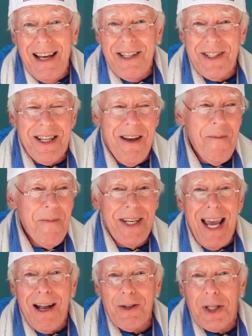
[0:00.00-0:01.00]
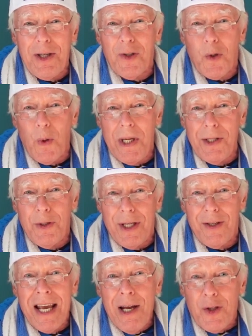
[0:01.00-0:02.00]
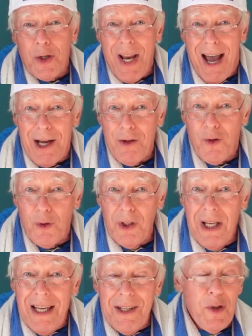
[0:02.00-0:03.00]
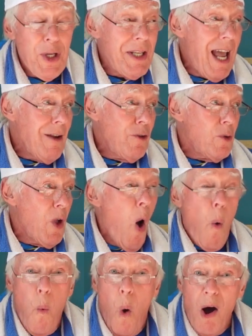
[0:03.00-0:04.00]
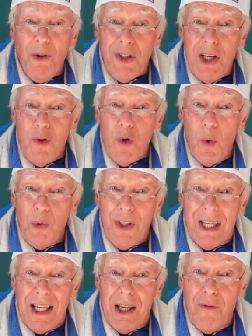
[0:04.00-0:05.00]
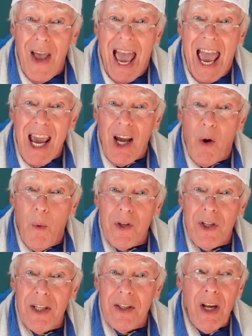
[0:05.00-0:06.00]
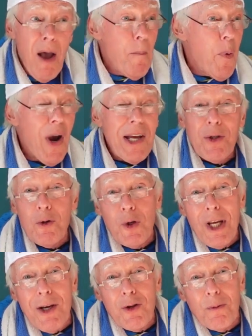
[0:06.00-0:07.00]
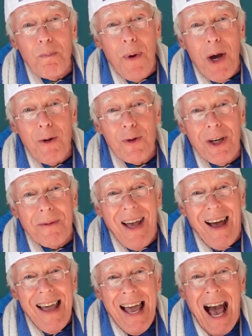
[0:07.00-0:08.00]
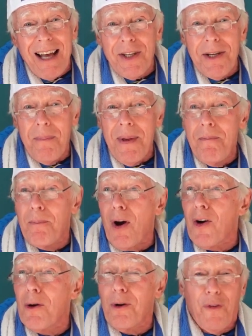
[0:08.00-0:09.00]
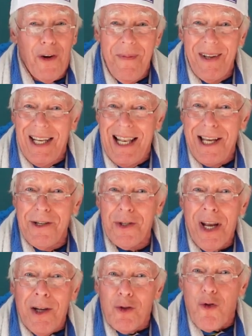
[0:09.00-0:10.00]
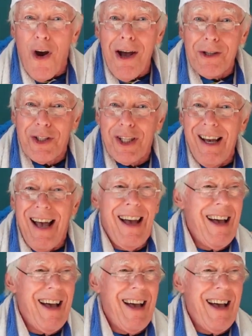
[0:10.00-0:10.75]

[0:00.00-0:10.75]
Somebody actually tweeted to Nigel and said, Nigel, what did you think of Equity's presentation podium? Has it been borrowed from Liz Truss?